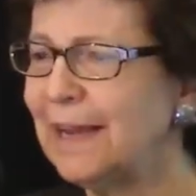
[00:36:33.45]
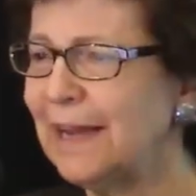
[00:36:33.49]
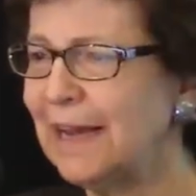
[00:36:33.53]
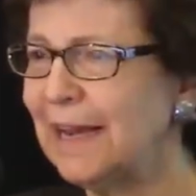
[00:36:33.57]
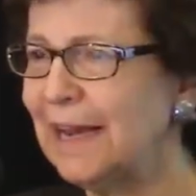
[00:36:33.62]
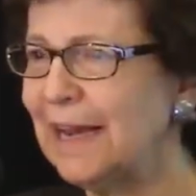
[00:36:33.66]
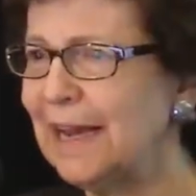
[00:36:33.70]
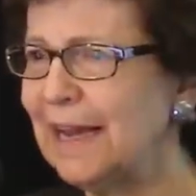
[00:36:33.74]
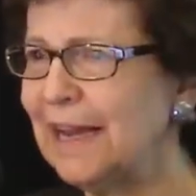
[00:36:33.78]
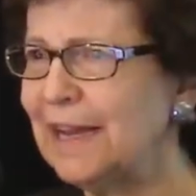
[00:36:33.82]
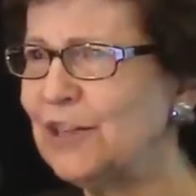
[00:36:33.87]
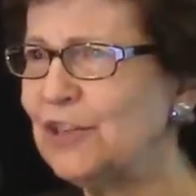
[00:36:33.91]

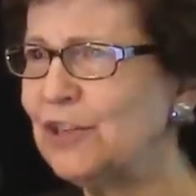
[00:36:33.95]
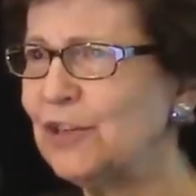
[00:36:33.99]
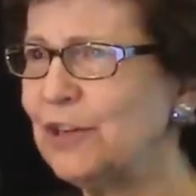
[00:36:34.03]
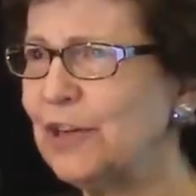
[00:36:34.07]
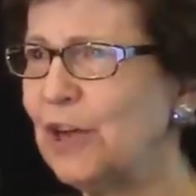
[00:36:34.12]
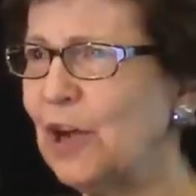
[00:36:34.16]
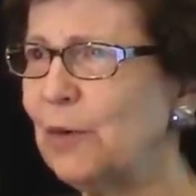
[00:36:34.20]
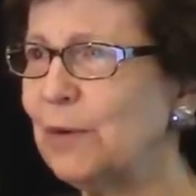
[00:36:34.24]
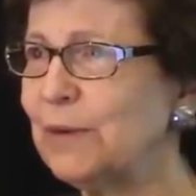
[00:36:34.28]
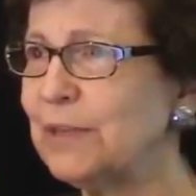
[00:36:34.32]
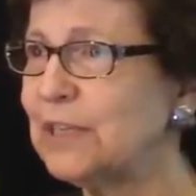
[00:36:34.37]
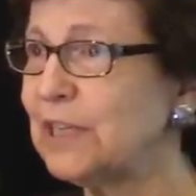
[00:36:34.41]
As you
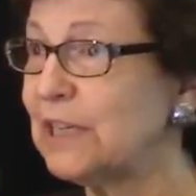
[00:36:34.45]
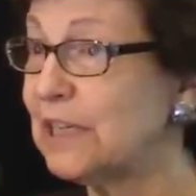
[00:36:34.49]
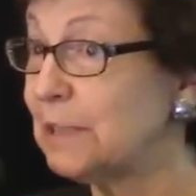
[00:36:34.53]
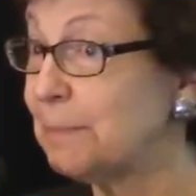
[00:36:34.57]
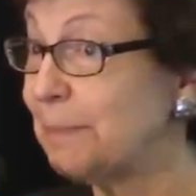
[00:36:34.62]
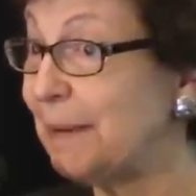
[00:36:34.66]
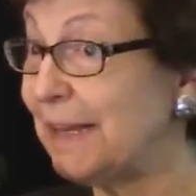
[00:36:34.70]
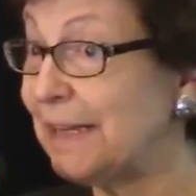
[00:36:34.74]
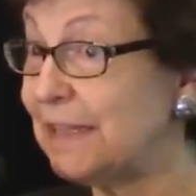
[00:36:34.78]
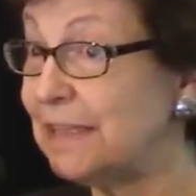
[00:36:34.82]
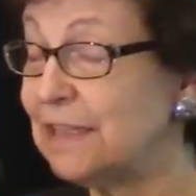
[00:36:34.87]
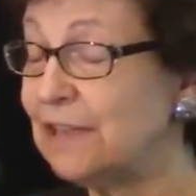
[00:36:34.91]
know, it's
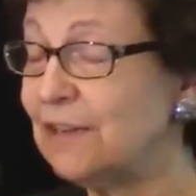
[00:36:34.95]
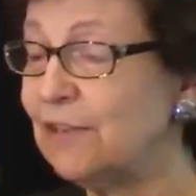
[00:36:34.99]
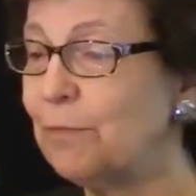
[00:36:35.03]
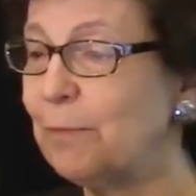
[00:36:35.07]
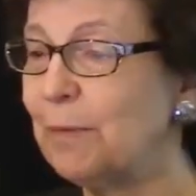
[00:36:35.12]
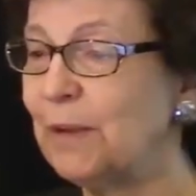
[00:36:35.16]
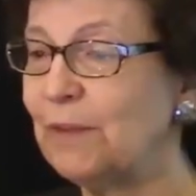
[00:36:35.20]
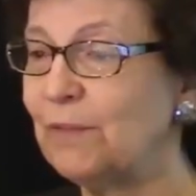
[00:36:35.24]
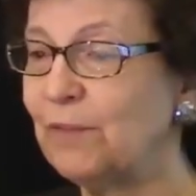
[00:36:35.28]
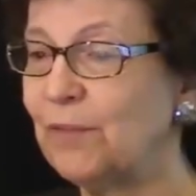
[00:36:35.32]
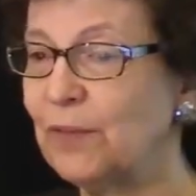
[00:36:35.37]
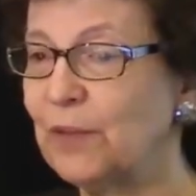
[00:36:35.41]
expensive,
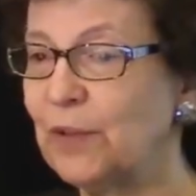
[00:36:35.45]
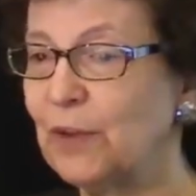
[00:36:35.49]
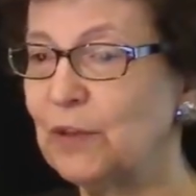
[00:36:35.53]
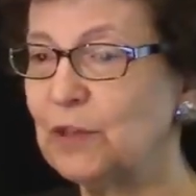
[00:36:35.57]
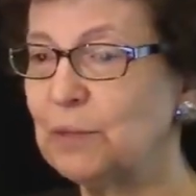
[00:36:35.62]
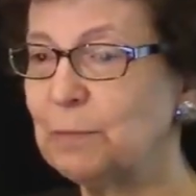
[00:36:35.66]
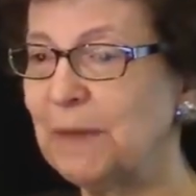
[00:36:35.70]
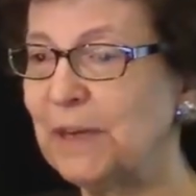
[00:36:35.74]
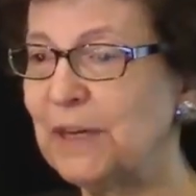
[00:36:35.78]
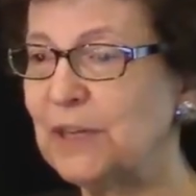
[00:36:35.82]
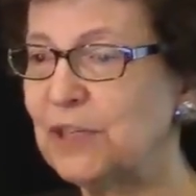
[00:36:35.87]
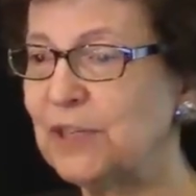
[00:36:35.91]
but for those
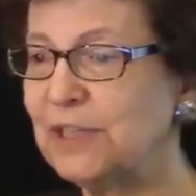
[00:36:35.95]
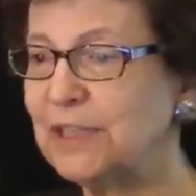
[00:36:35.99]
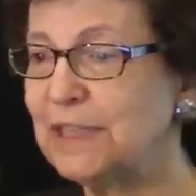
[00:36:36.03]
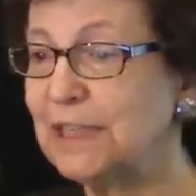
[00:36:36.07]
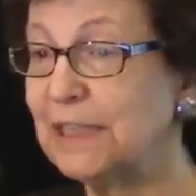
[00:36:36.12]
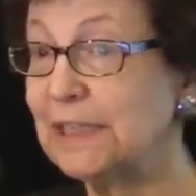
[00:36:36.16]
patients,